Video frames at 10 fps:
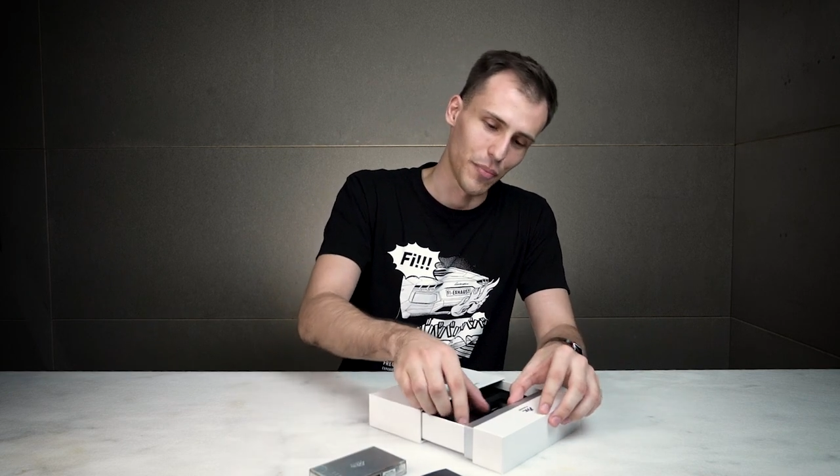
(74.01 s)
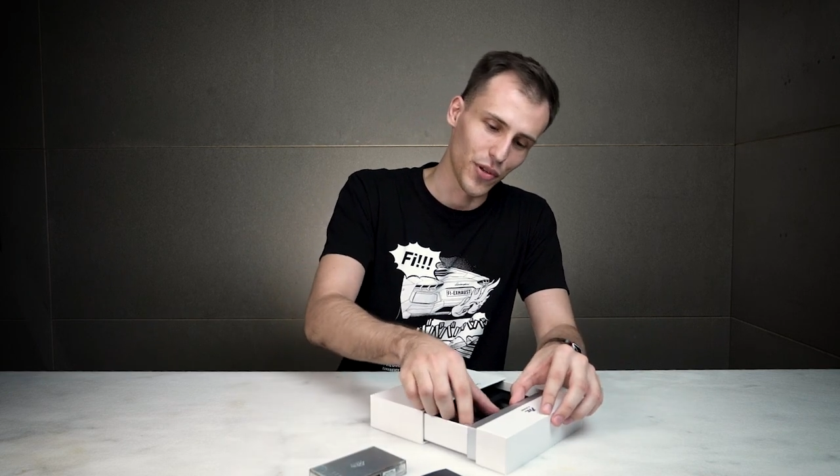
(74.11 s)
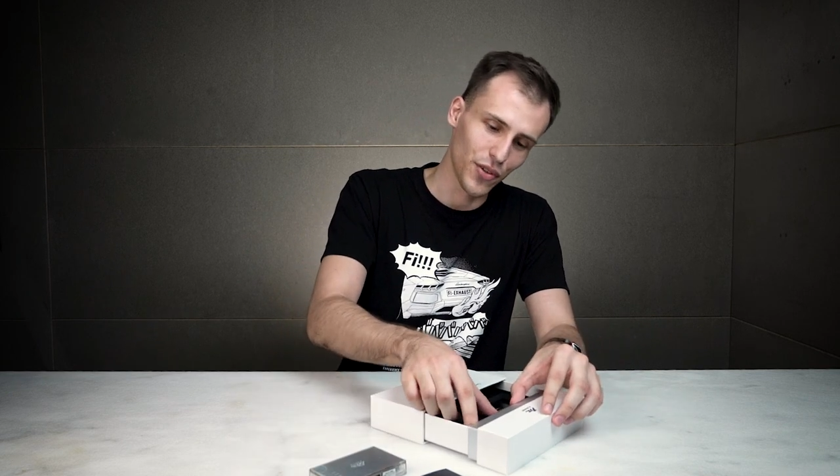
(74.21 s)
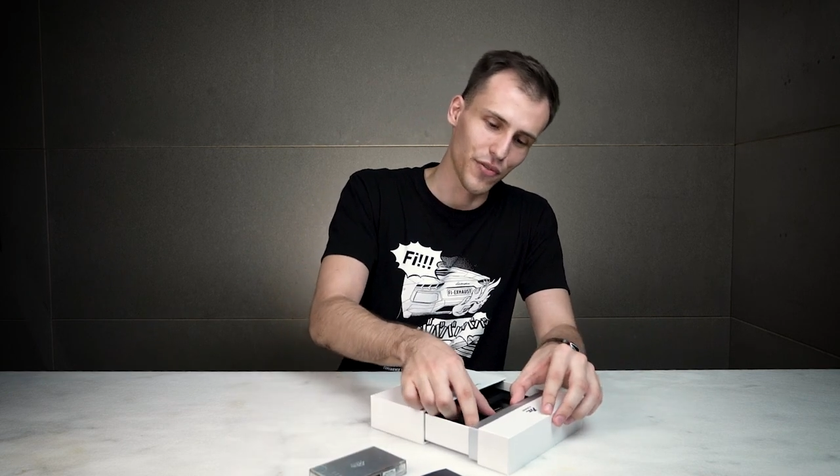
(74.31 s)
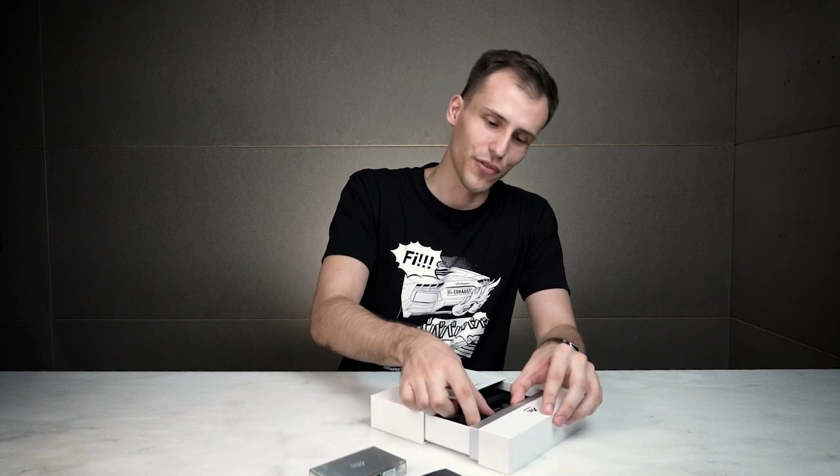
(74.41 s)

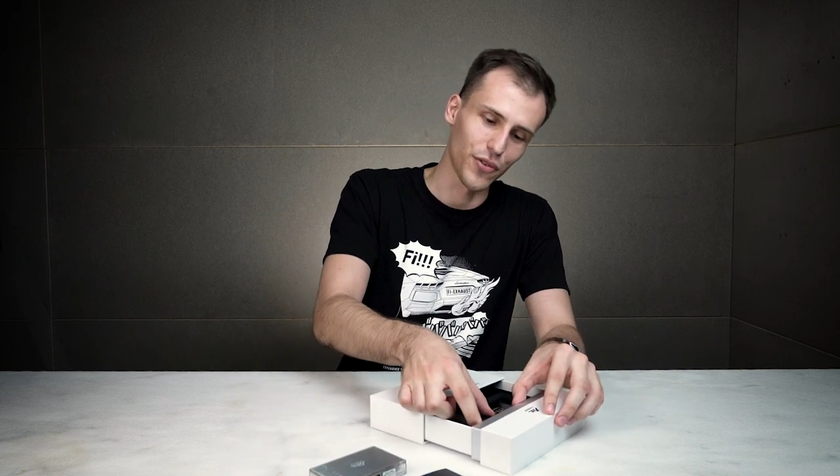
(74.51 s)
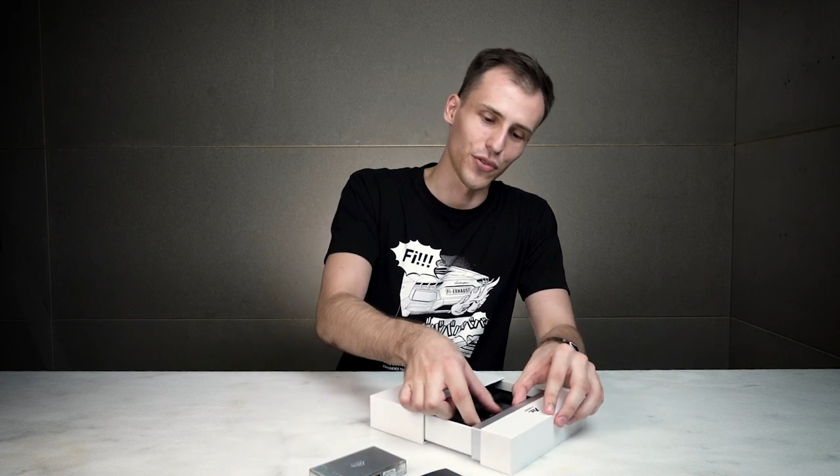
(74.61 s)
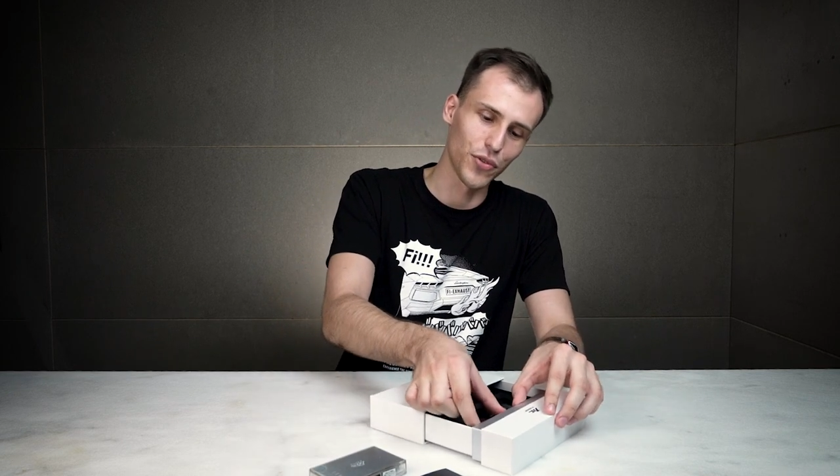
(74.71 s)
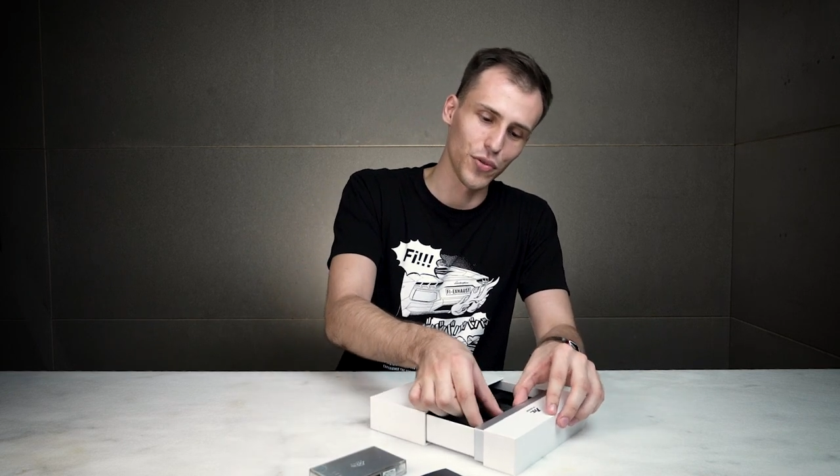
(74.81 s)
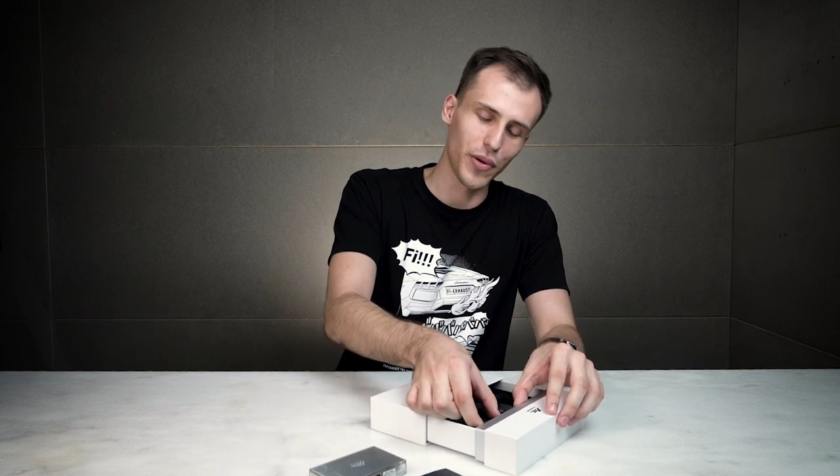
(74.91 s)

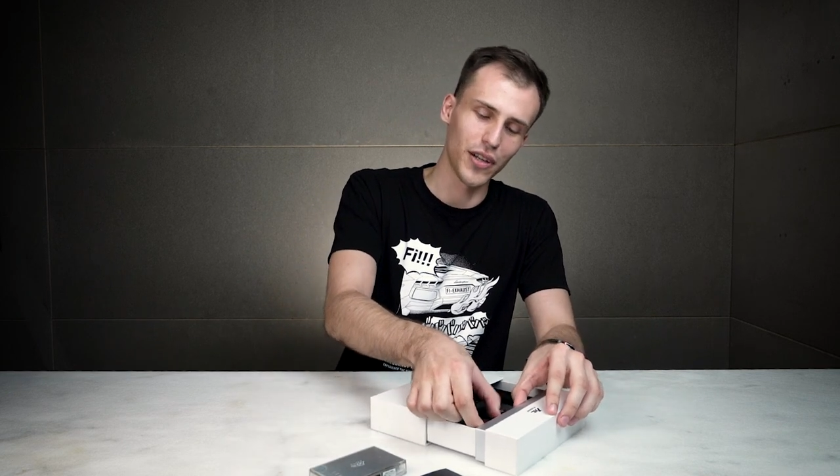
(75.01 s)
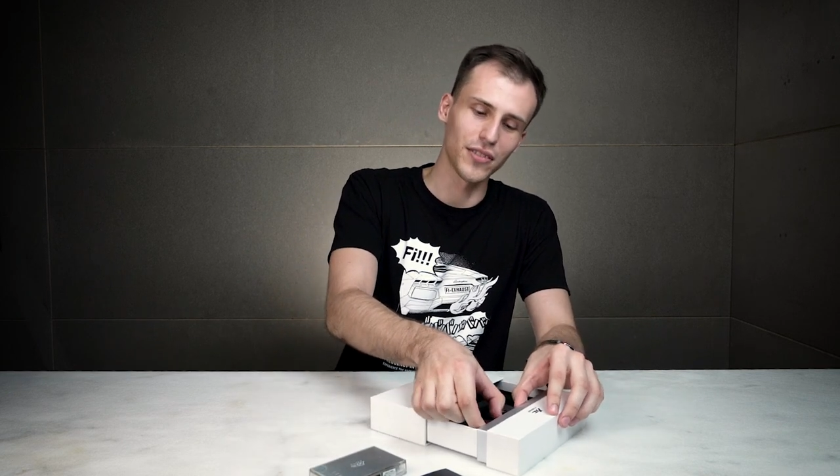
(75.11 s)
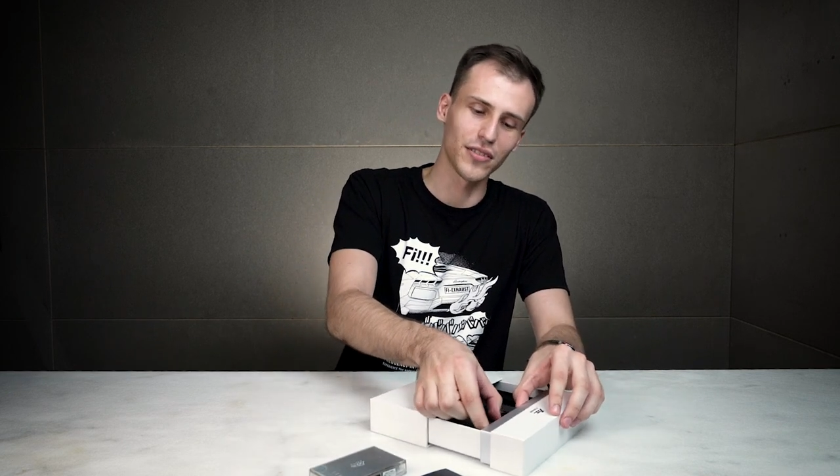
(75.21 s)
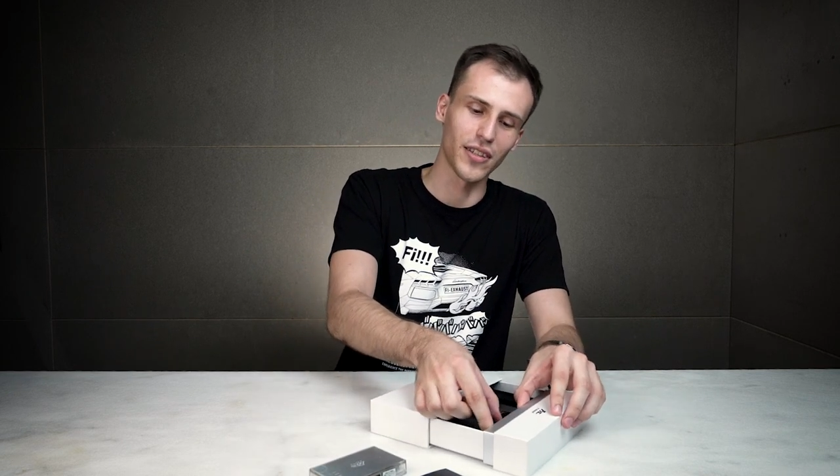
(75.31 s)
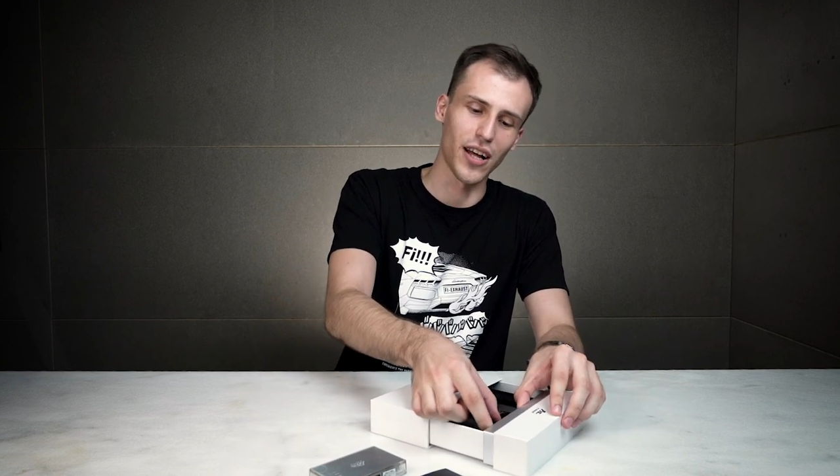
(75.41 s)
beautiful
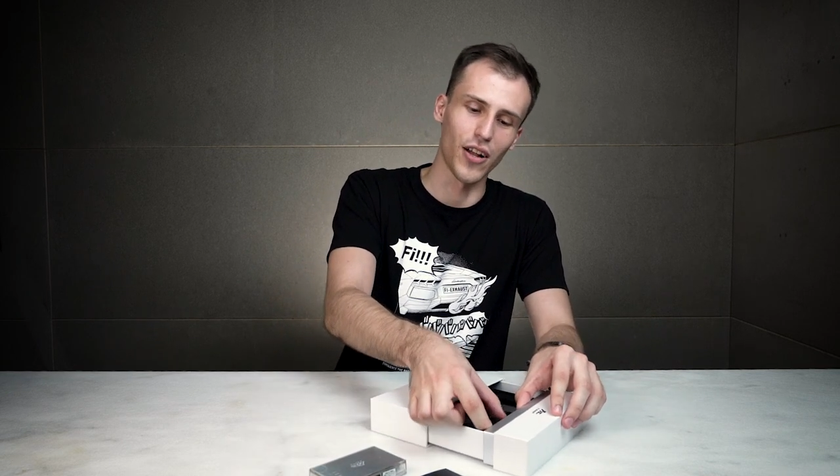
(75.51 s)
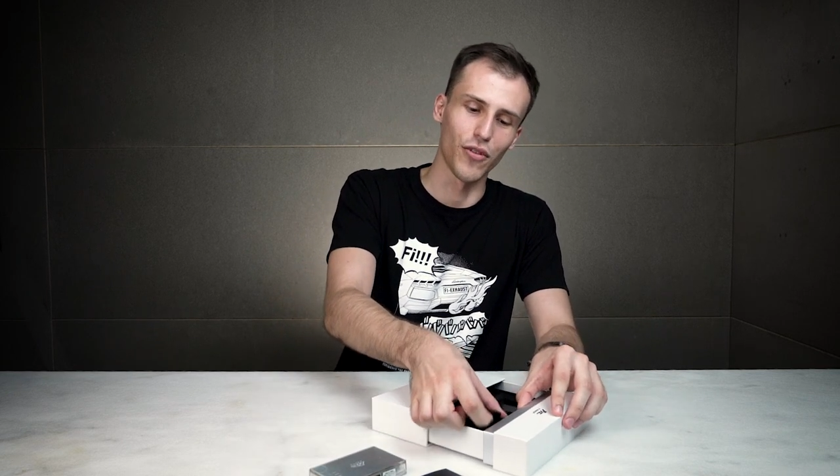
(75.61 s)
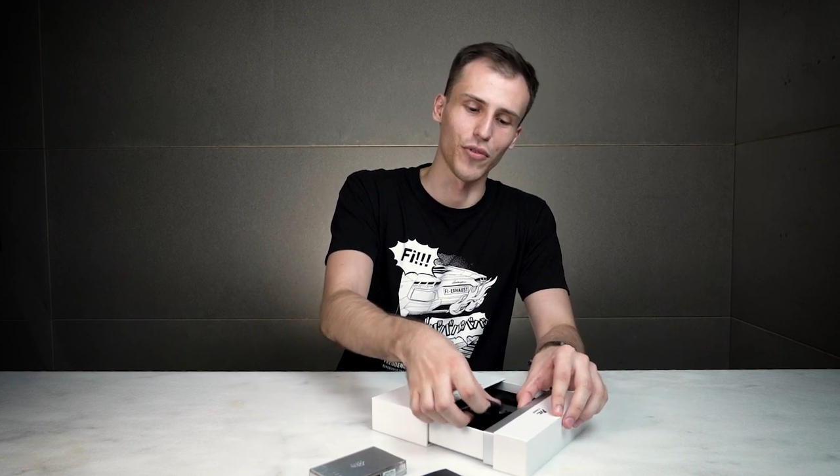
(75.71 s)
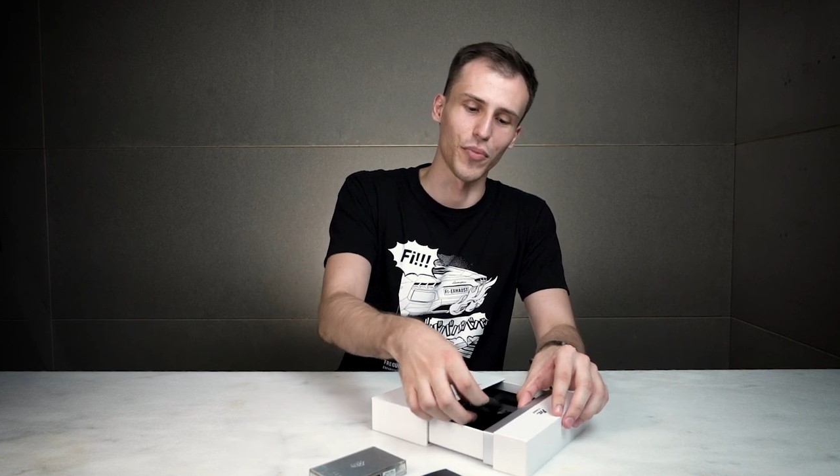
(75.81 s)
two-button style